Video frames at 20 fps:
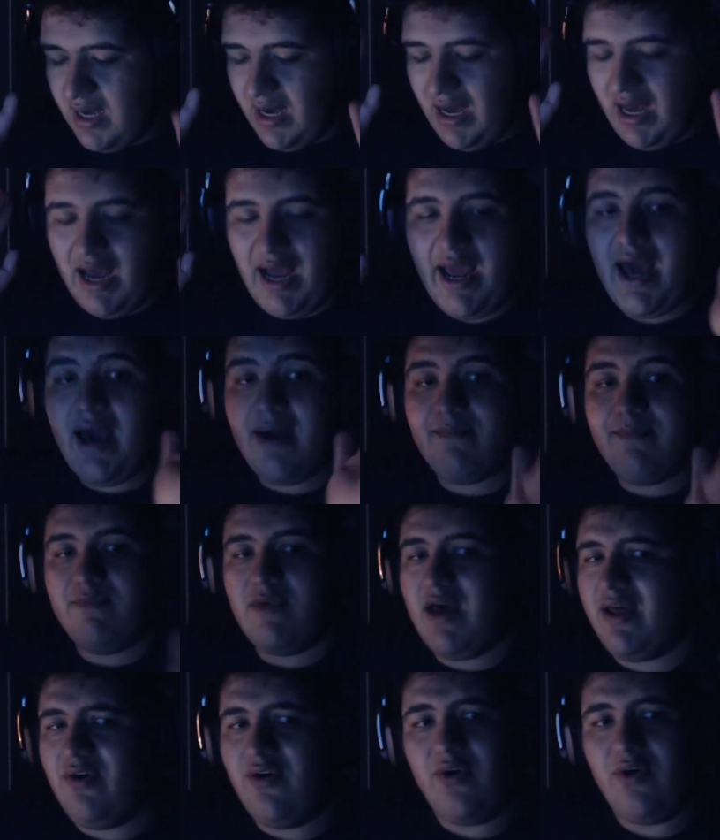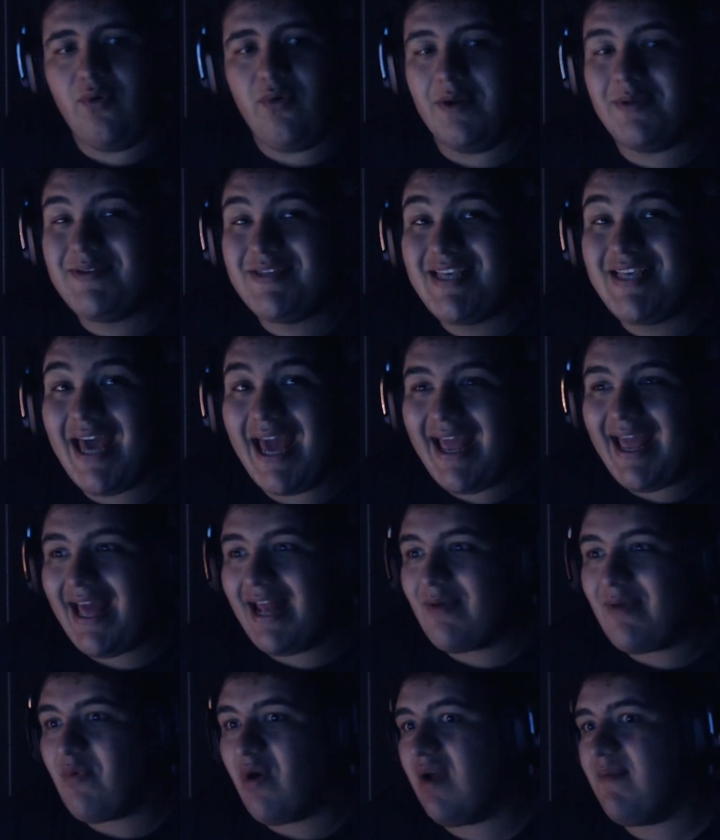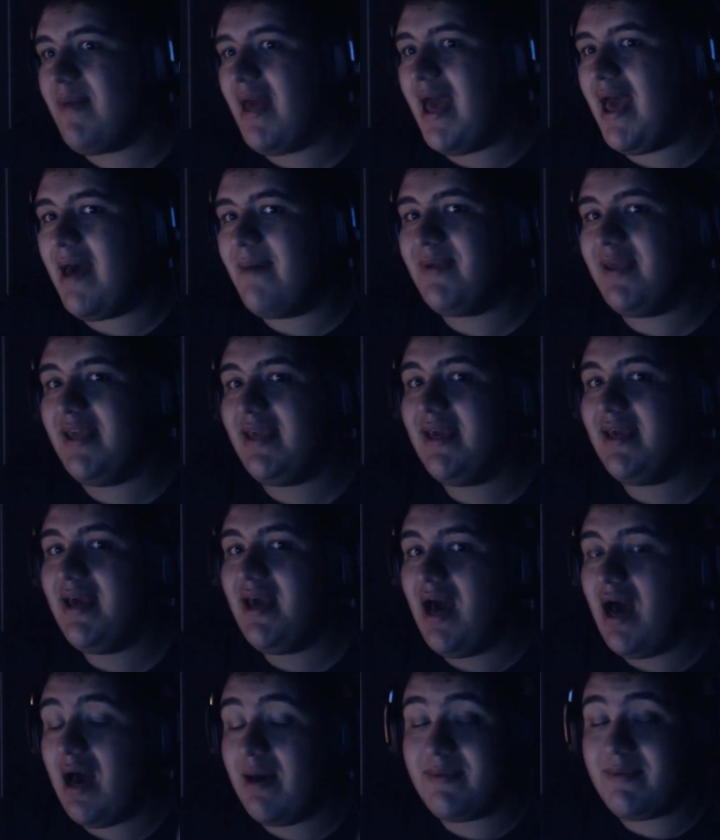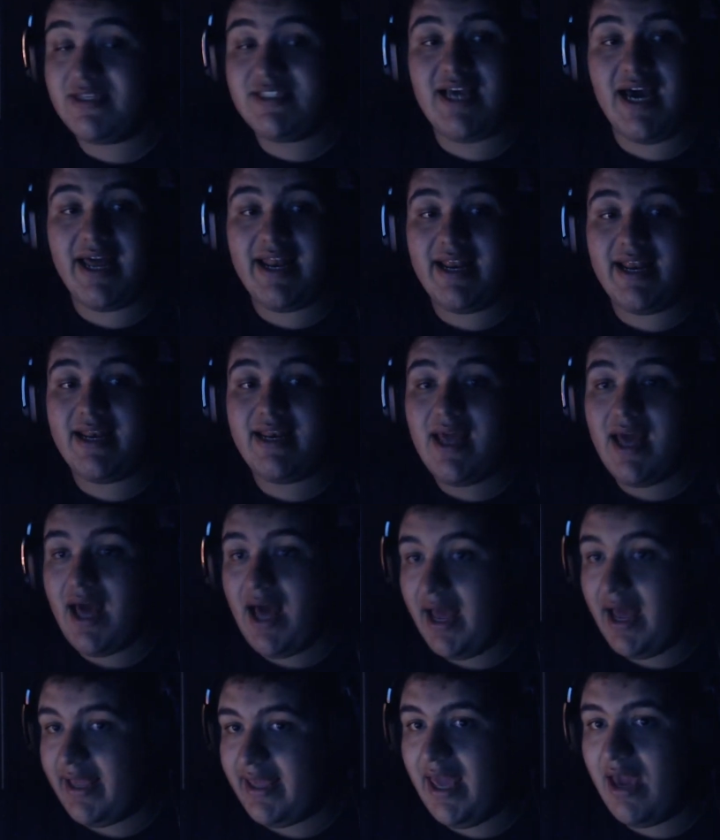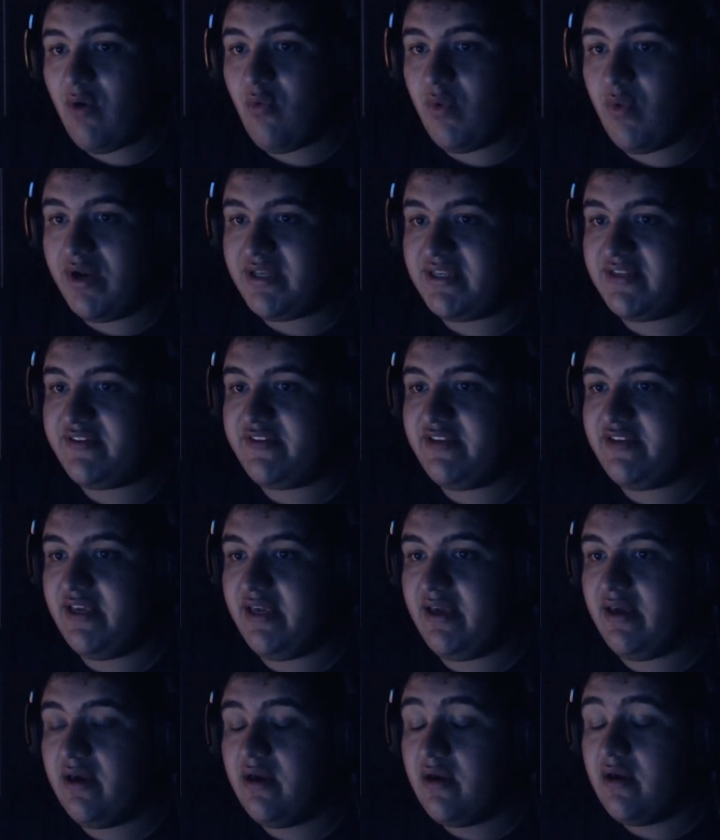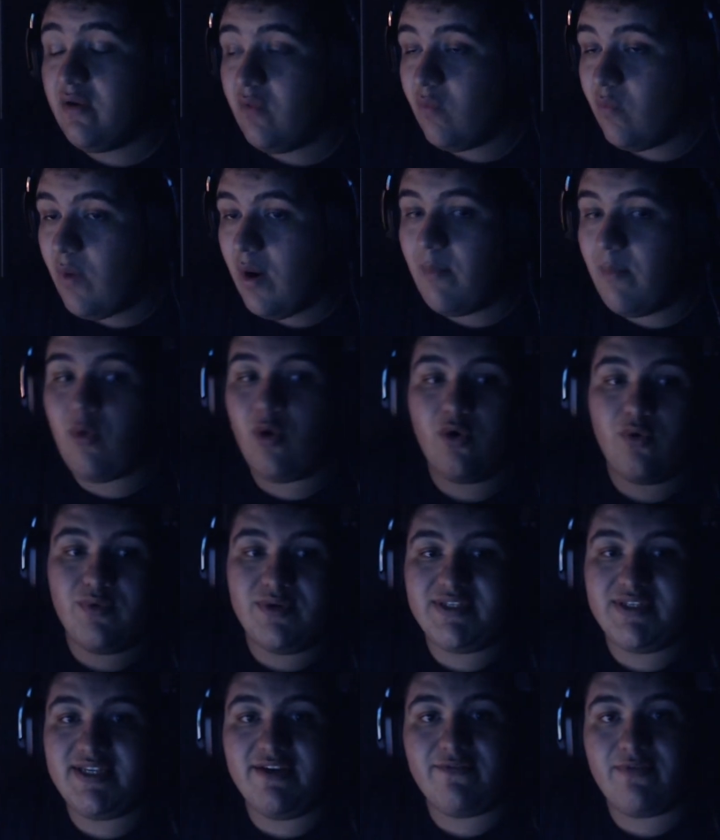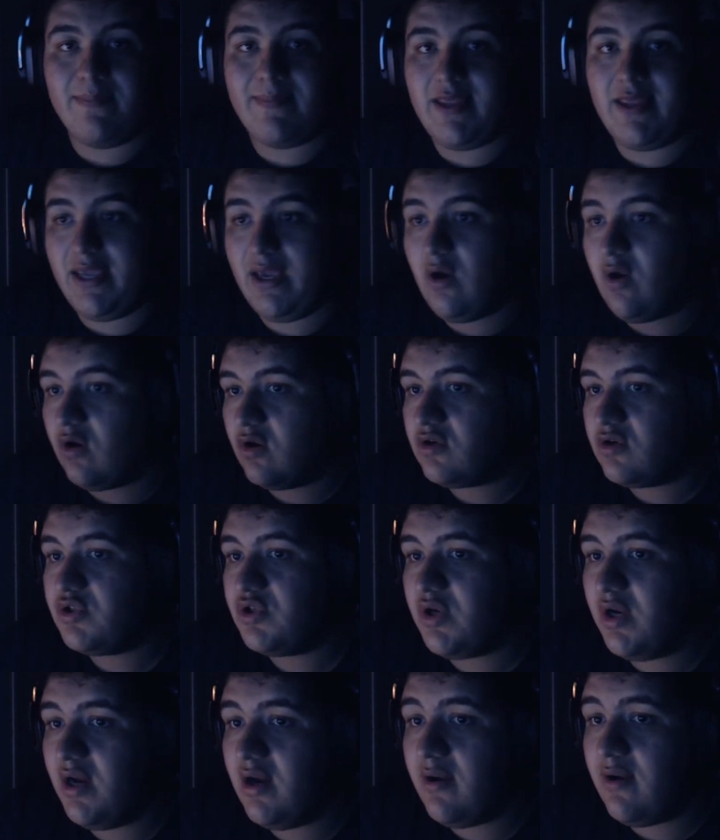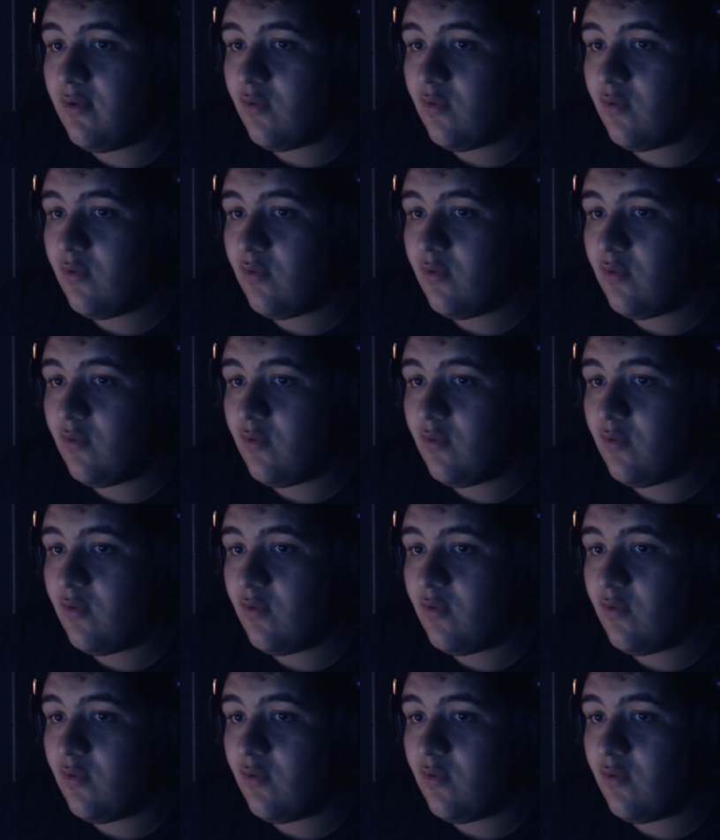I don't know what I'm saying anymore. I'm happy. I'm excited. I can't wait to see what more we see from the Ultra